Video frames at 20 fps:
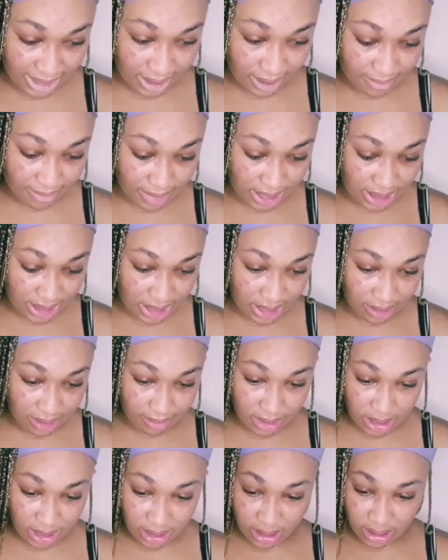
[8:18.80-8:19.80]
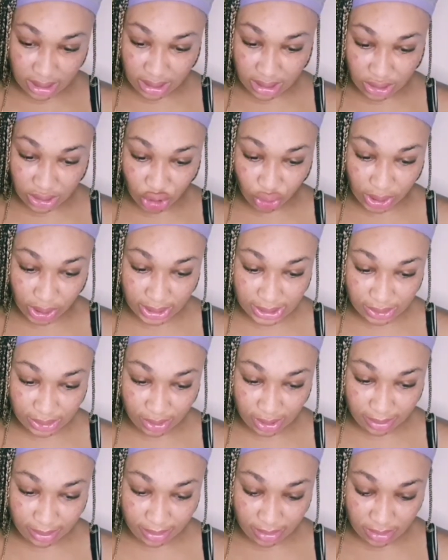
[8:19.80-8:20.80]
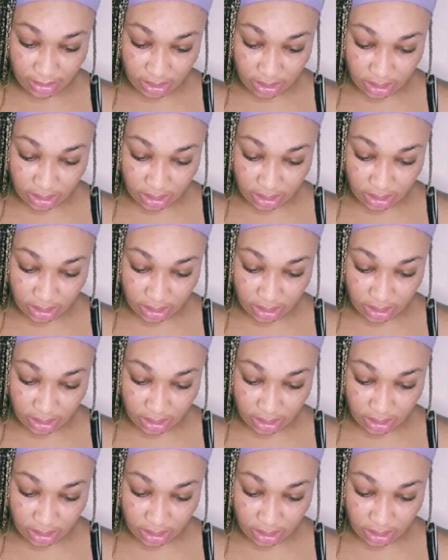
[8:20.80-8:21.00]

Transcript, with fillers: my thing, my transcript.